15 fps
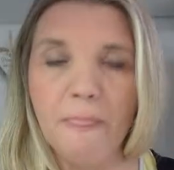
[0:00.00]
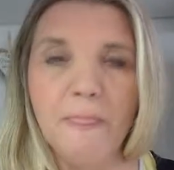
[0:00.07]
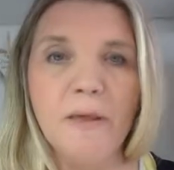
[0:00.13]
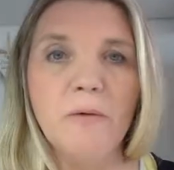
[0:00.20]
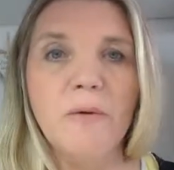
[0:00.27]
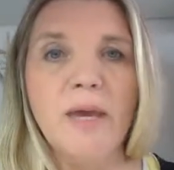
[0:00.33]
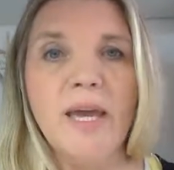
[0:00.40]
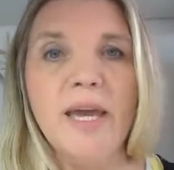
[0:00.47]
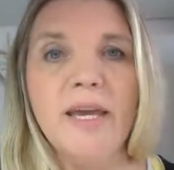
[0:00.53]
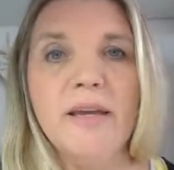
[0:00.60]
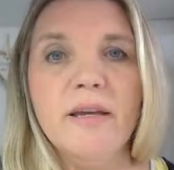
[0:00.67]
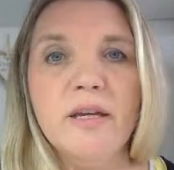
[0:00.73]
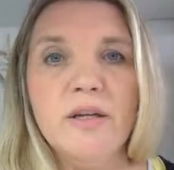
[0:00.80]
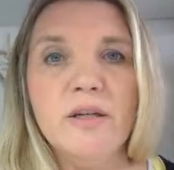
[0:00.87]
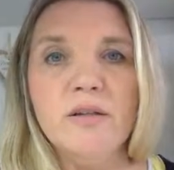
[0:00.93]
Okay,
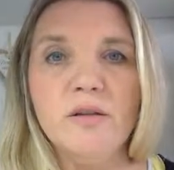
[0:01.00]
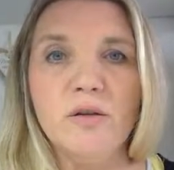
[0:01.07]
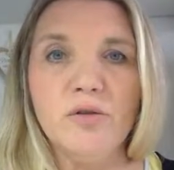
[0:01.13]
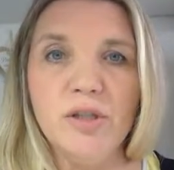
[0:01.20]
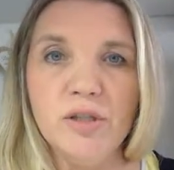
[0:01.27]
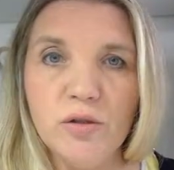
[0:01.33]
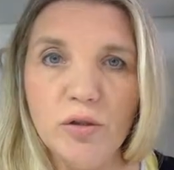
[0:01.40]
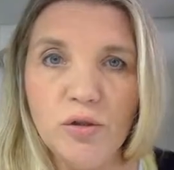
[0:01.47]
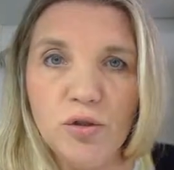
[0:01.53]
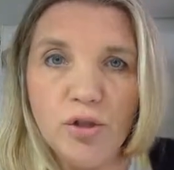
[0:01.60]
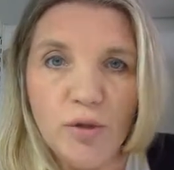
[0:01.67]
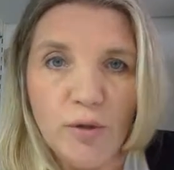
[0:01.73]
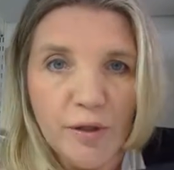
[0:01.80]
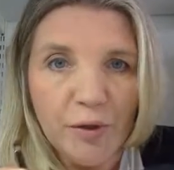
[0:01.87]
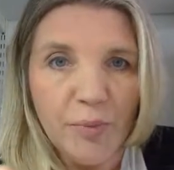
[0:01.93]
so she's got
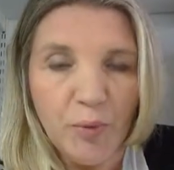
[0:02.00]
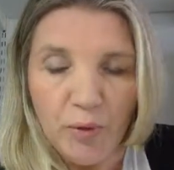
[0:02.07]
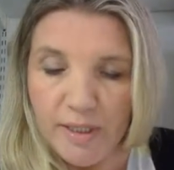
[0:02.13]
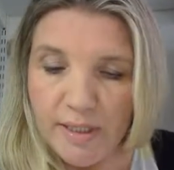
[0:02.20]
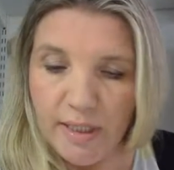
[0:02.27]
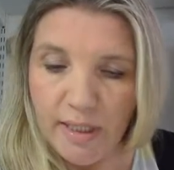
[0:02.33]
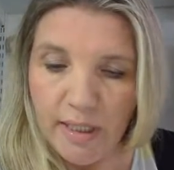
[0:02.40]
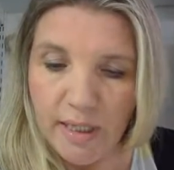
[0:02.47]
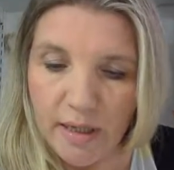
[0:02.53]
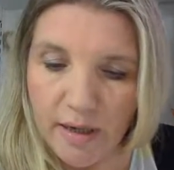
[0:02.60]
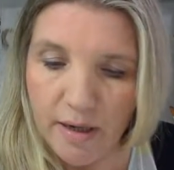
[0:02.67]
2 little pointy